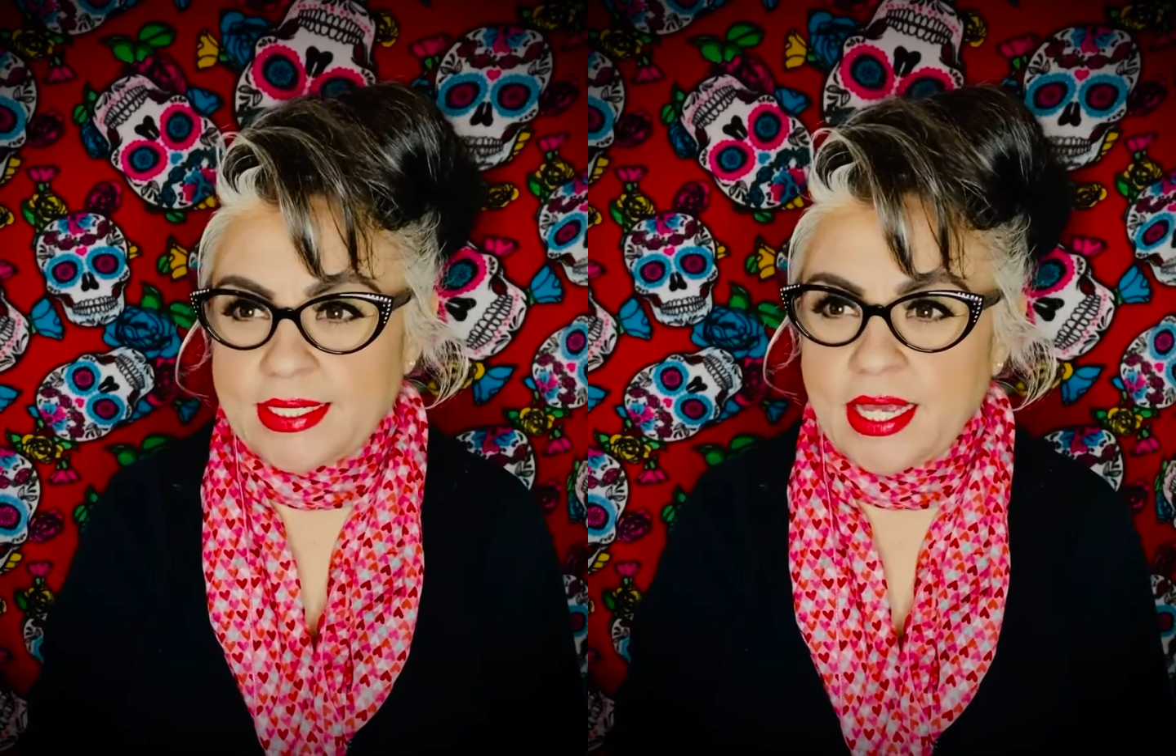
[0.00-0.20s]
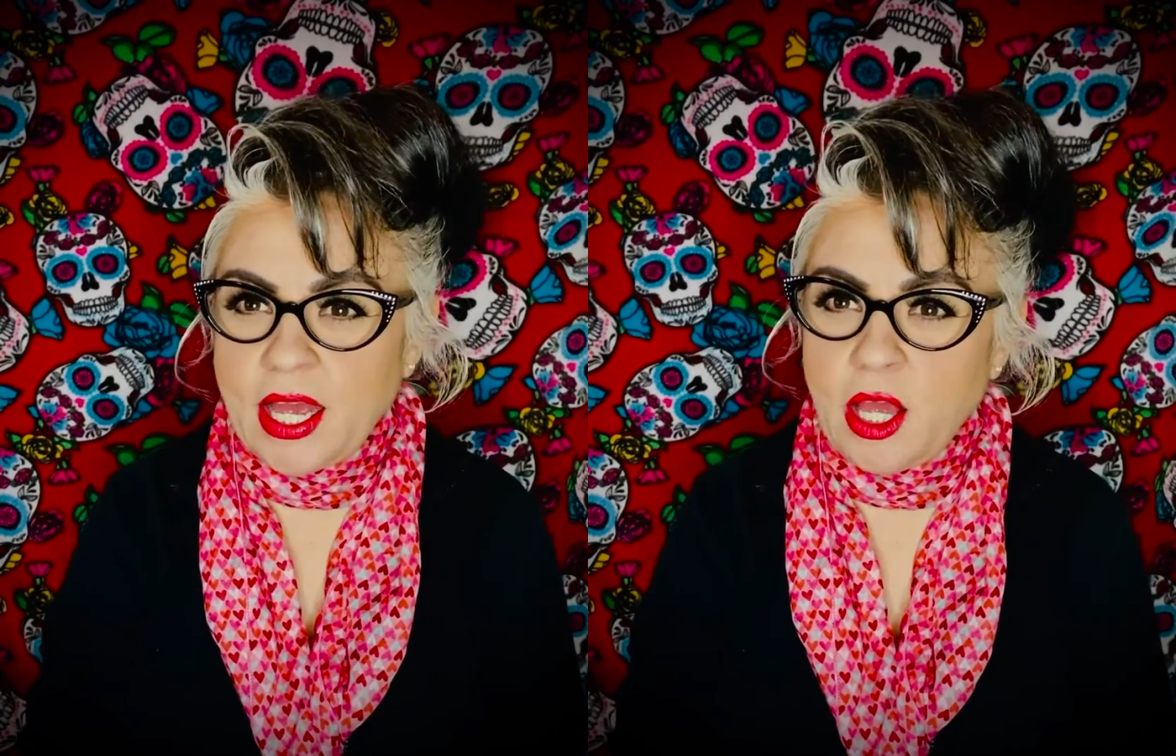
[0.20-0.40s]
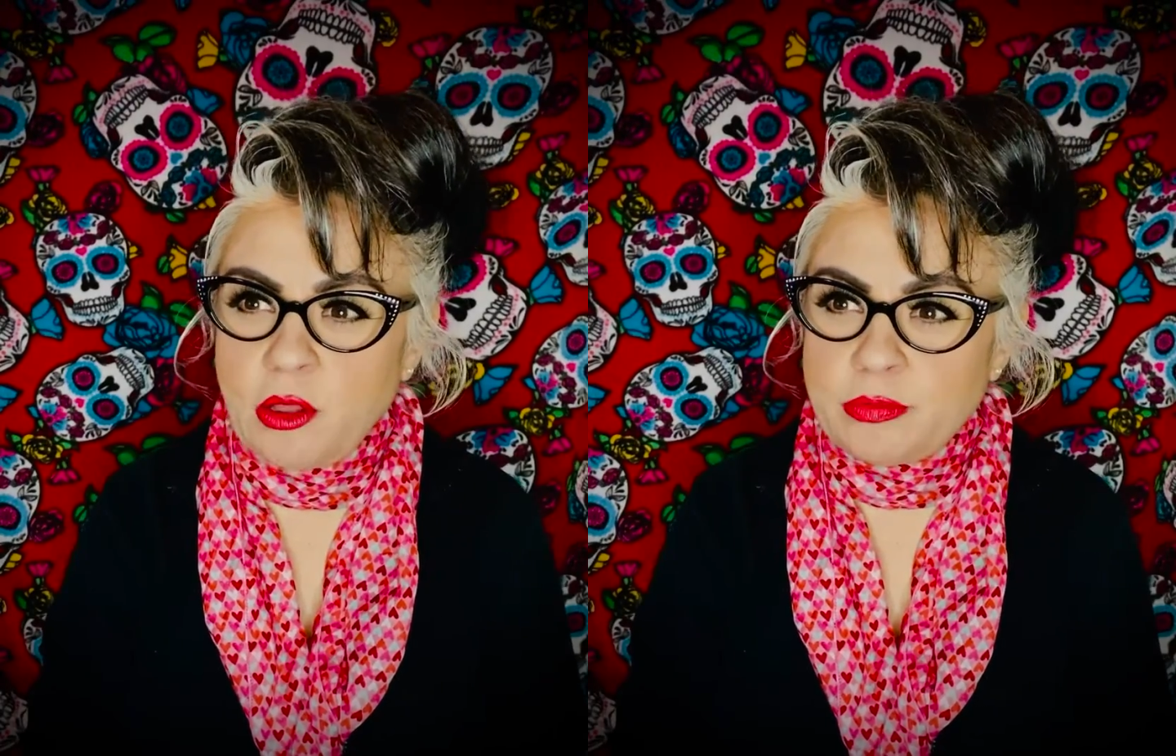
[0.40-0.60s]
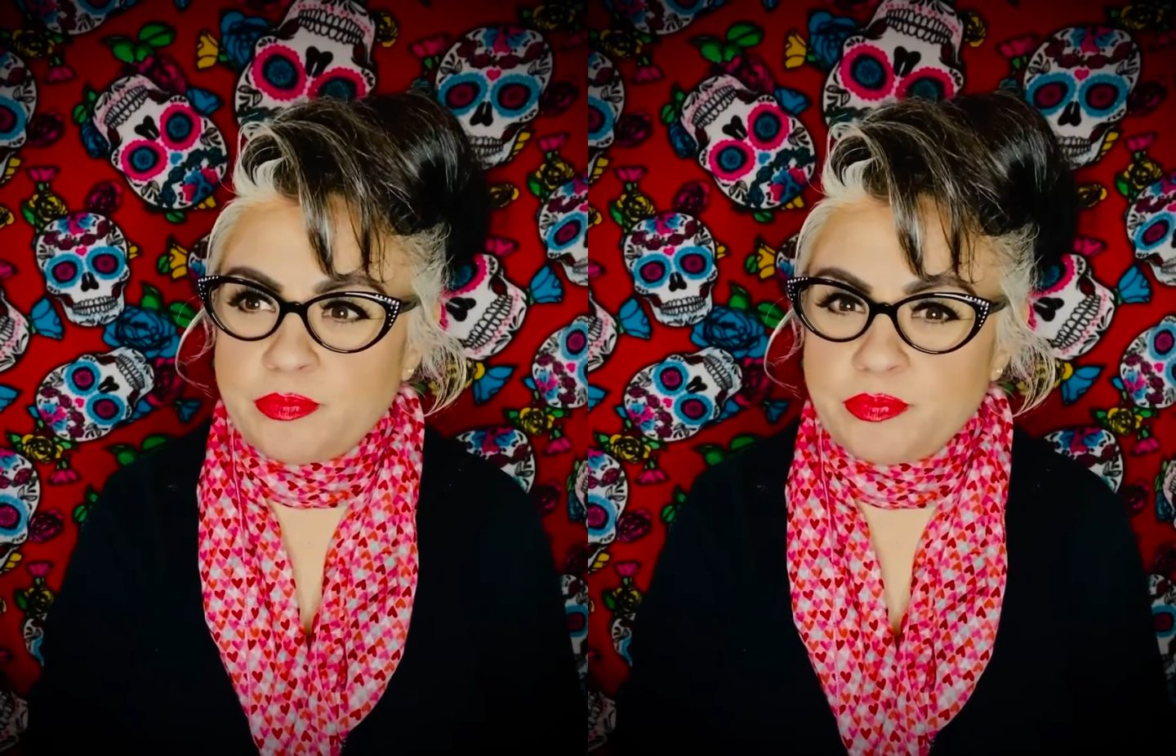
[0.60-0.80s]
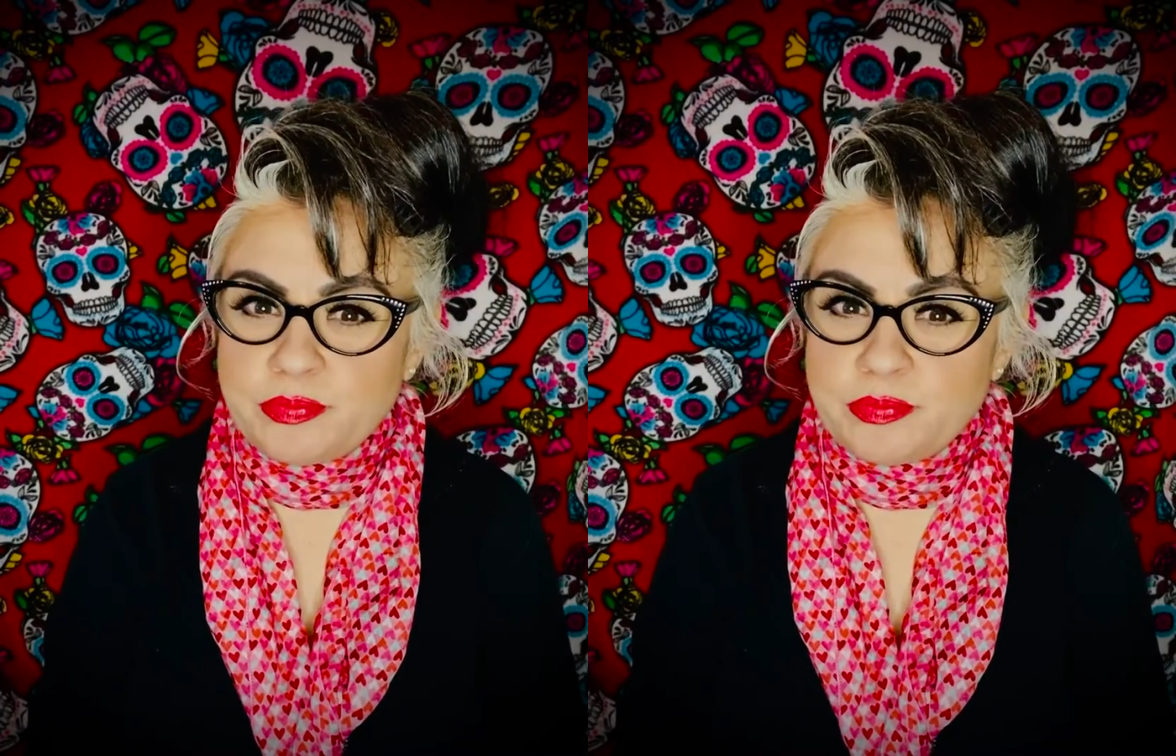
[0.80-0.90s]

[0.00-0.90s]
I'm